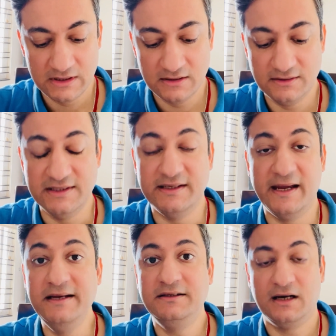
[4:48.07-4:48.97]
The
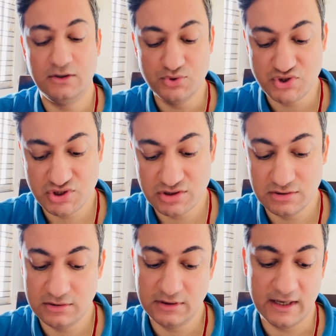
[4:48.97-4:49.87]
eighth house
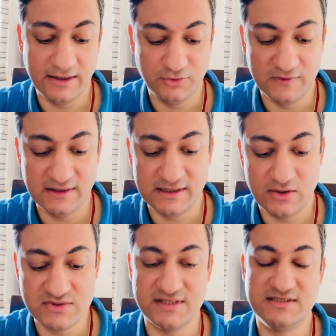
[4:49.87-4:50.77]
and 12th
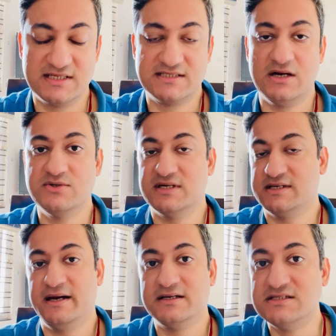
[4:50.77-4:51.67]
house and 6th house, as
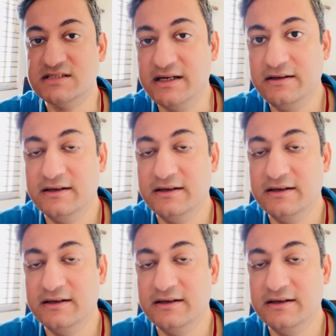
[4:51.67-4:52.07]
I had said,